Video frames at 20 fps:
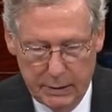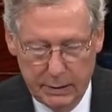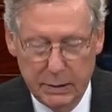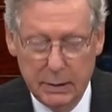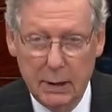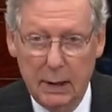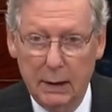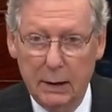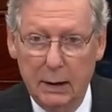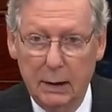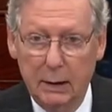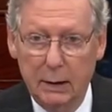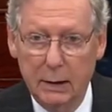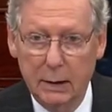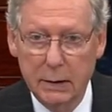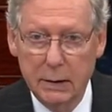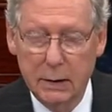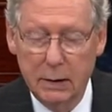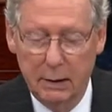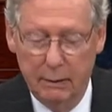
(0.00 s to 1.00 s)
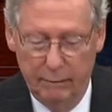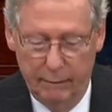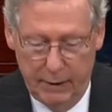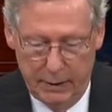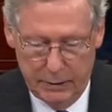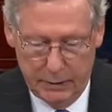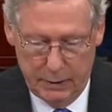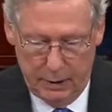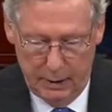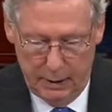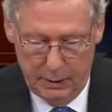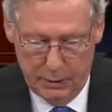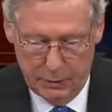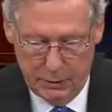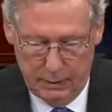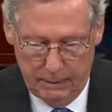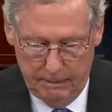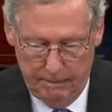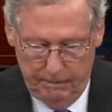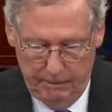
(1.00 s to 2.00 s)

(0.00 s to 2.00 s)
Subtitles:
is taking this investigation.